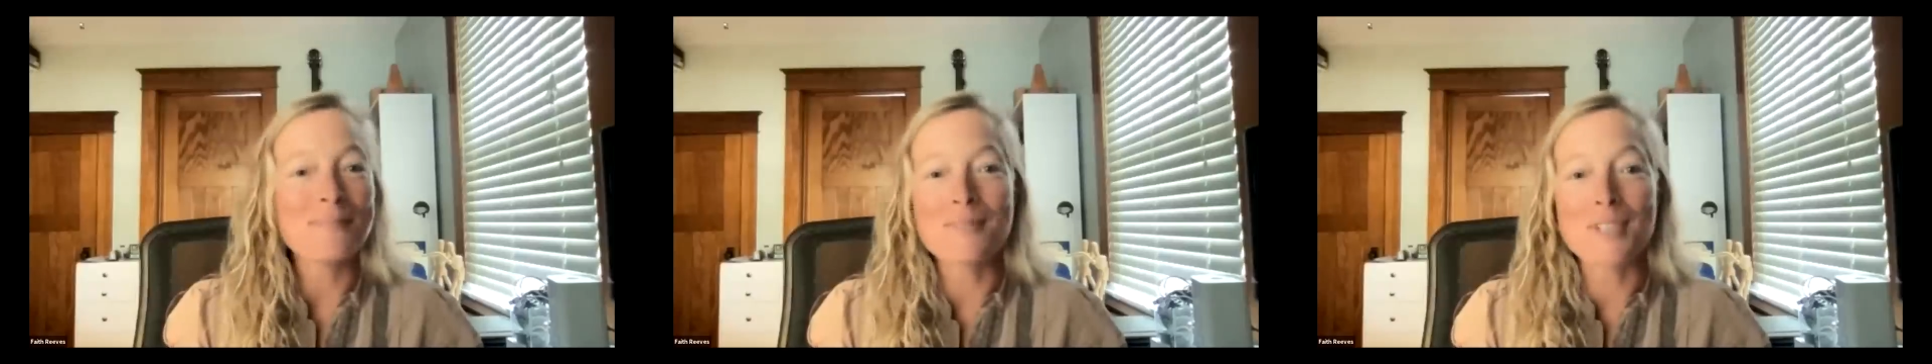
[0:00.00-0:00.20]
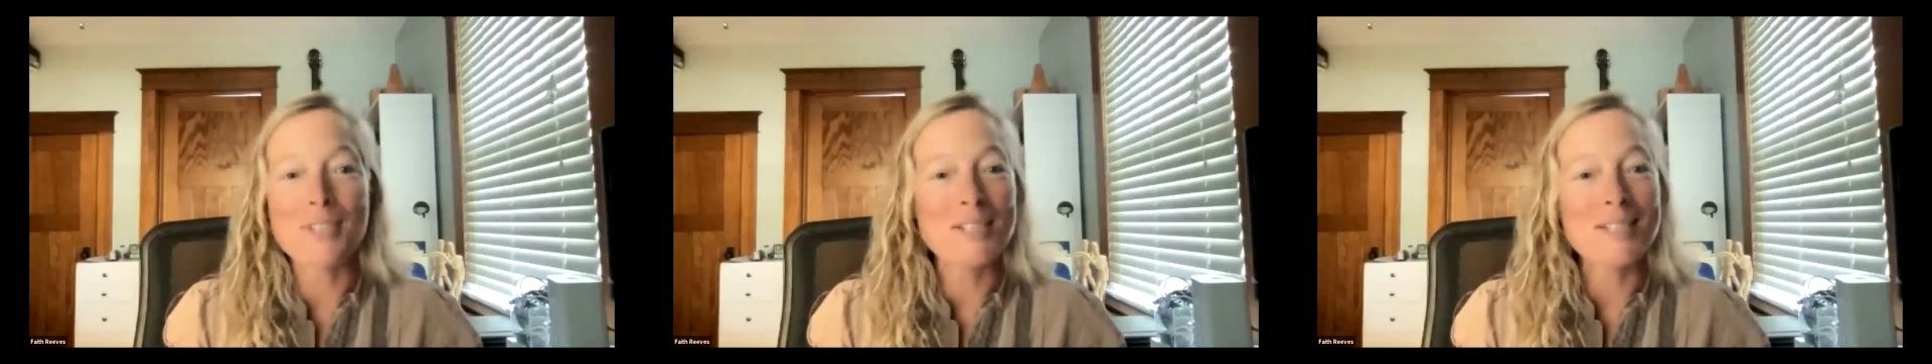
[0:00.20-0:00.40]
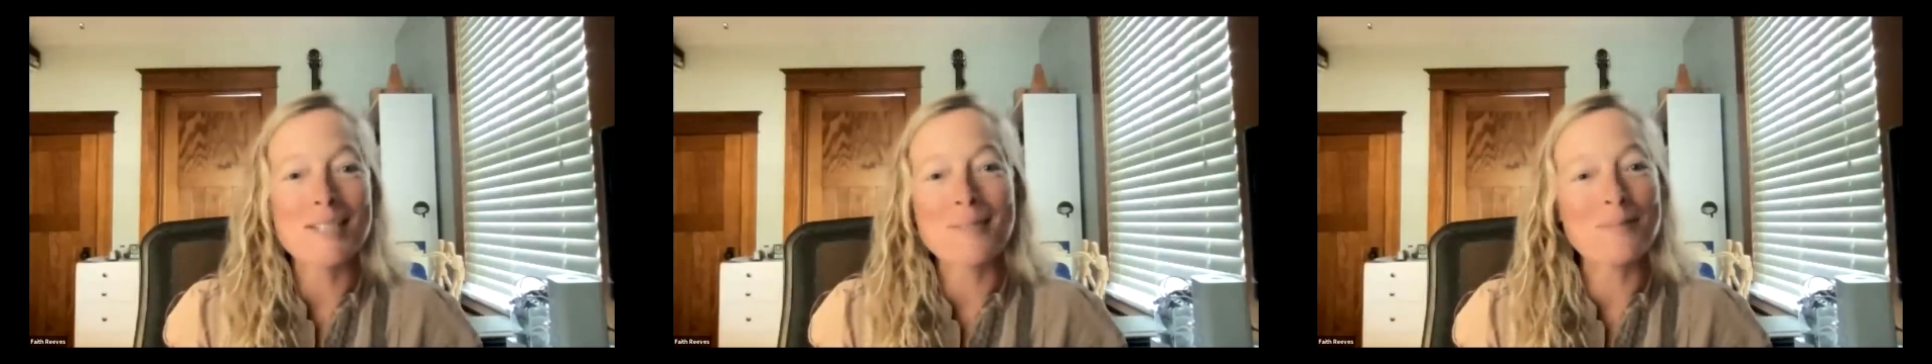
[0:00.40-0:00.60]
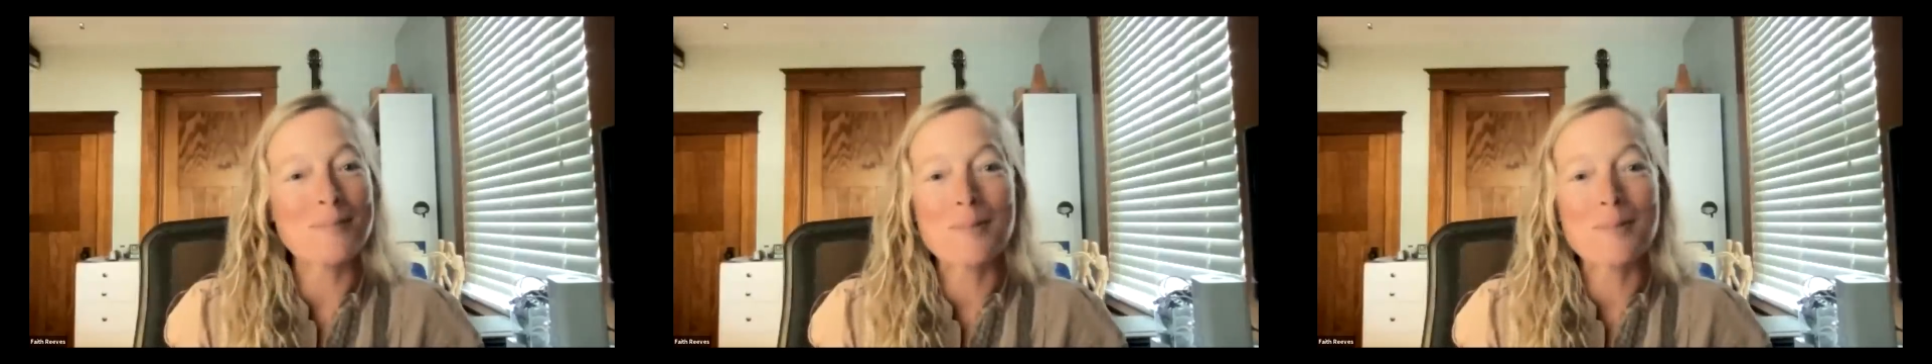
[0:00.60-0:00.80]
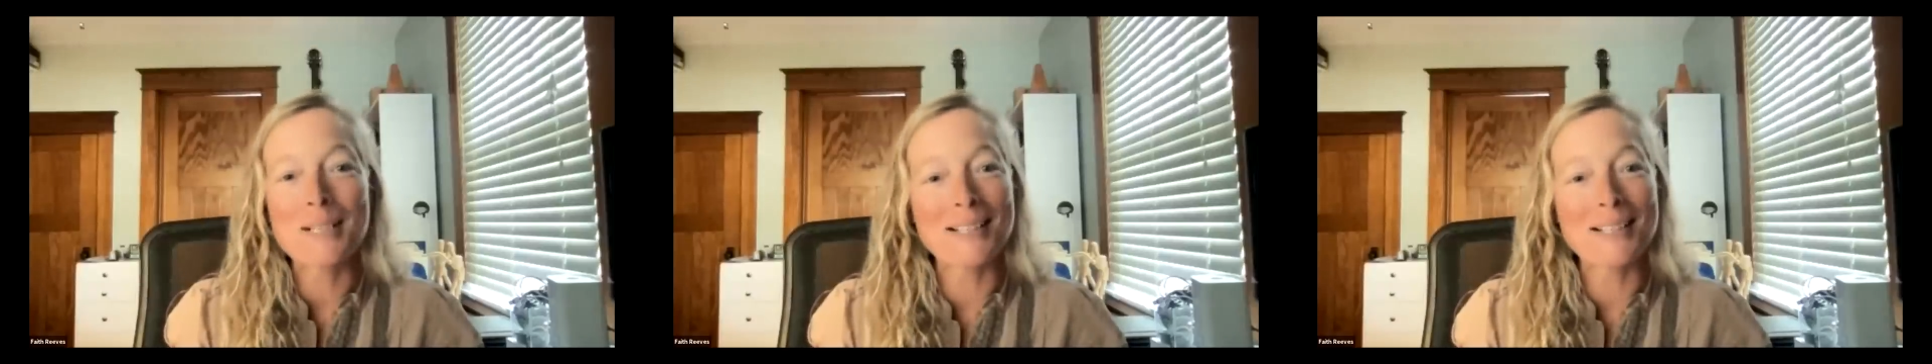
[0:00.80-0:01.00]
just
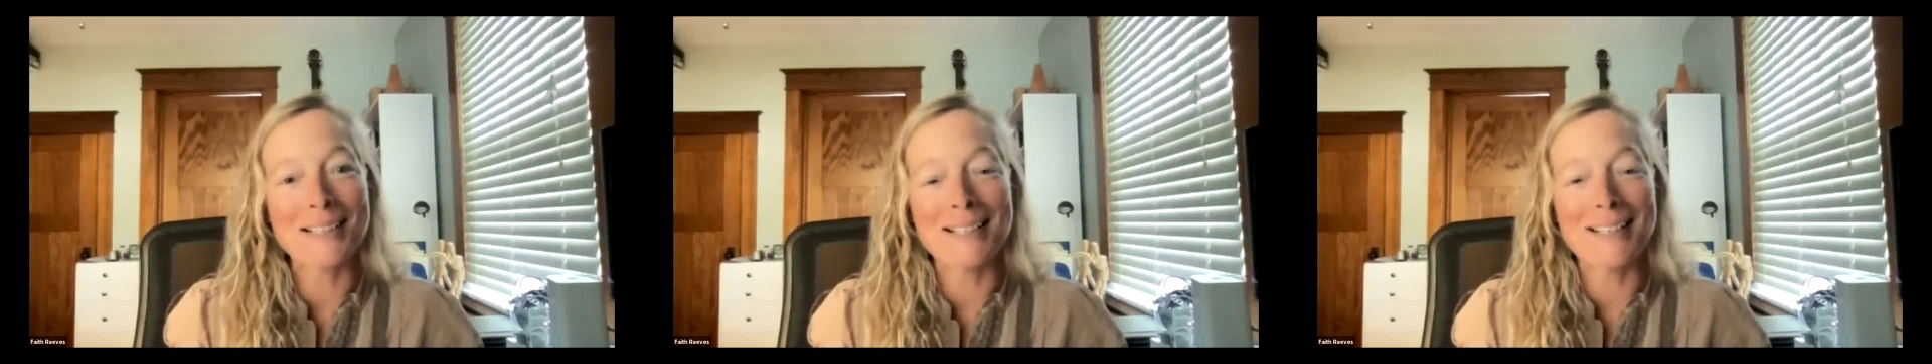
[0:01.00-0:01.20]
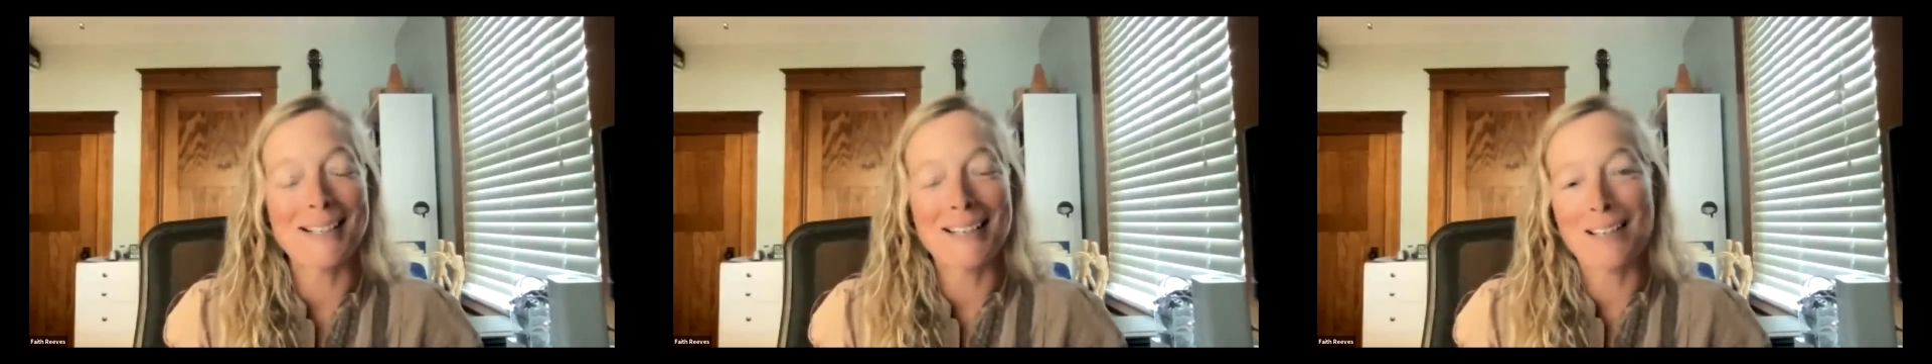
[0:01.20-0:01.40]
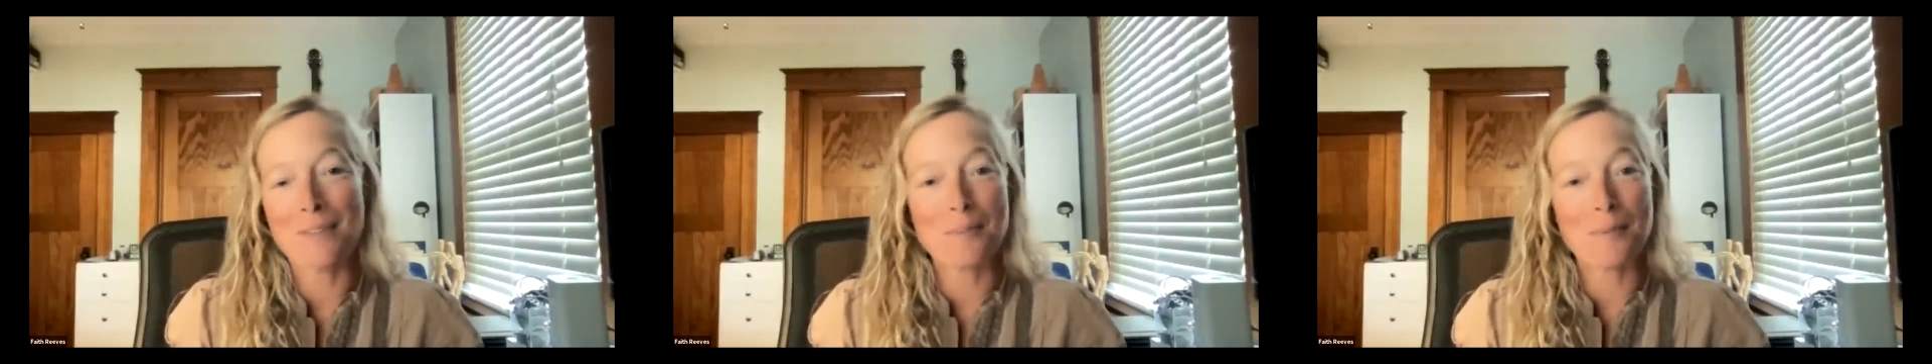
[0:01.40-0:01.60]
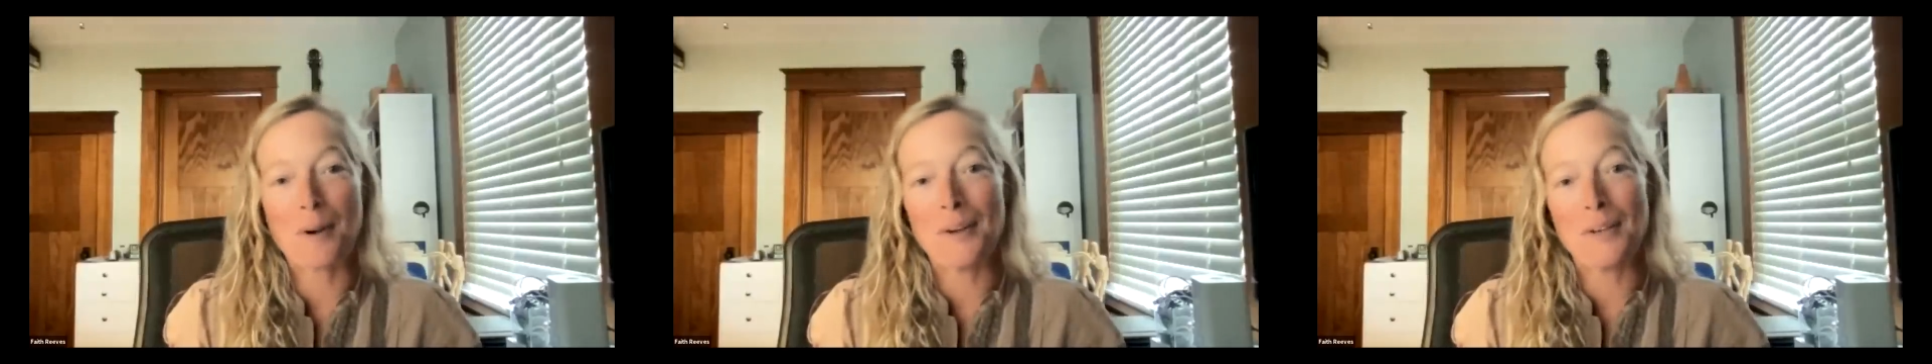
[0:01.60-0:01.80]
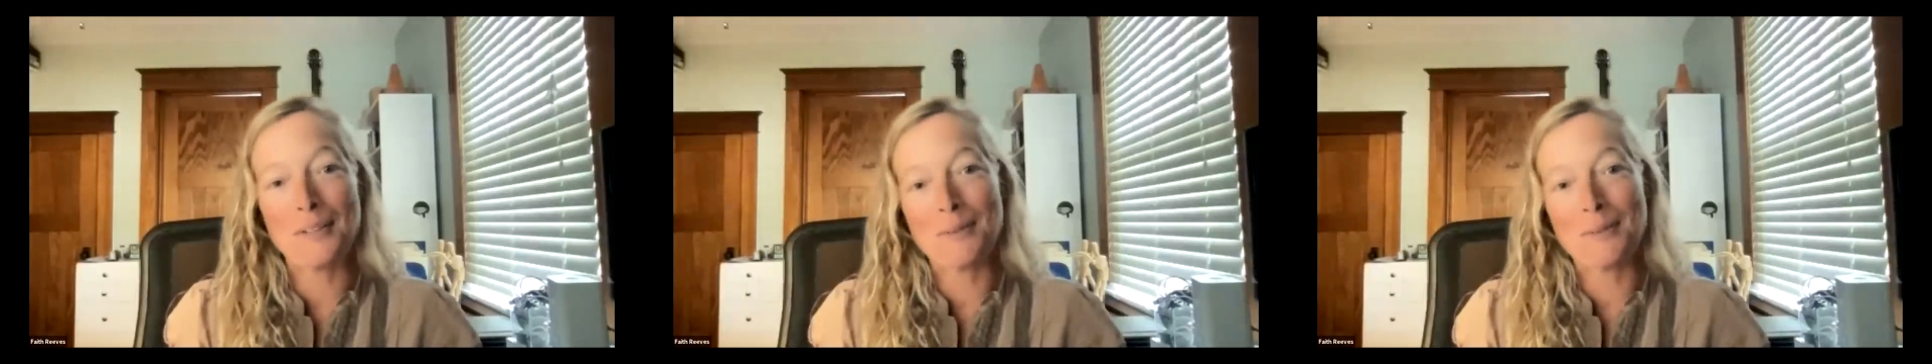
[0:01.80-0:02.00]
really
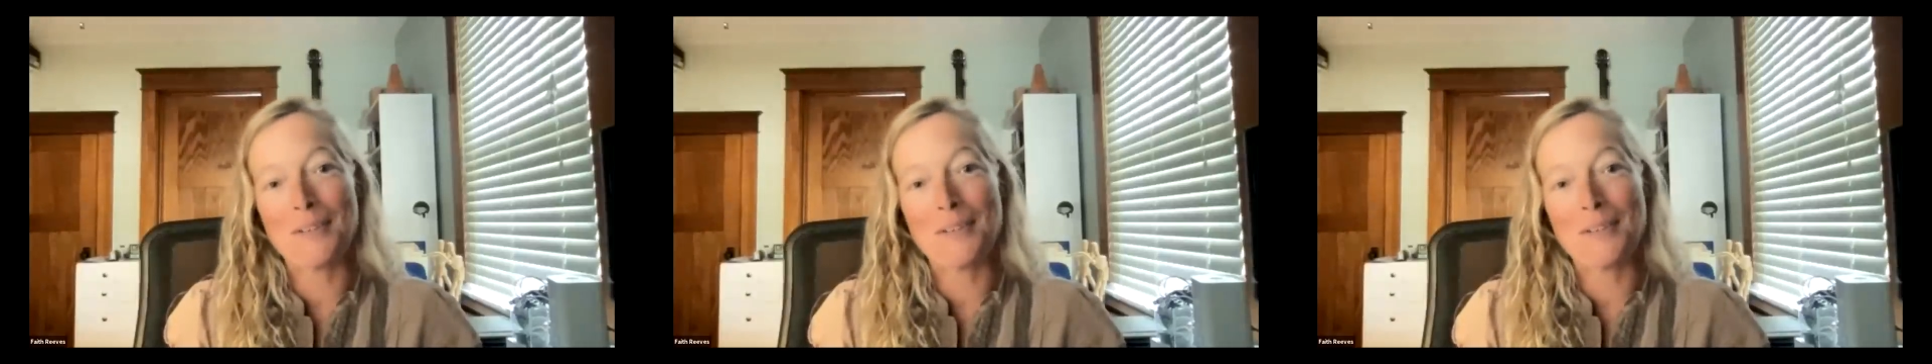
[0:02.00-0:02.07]
enthralled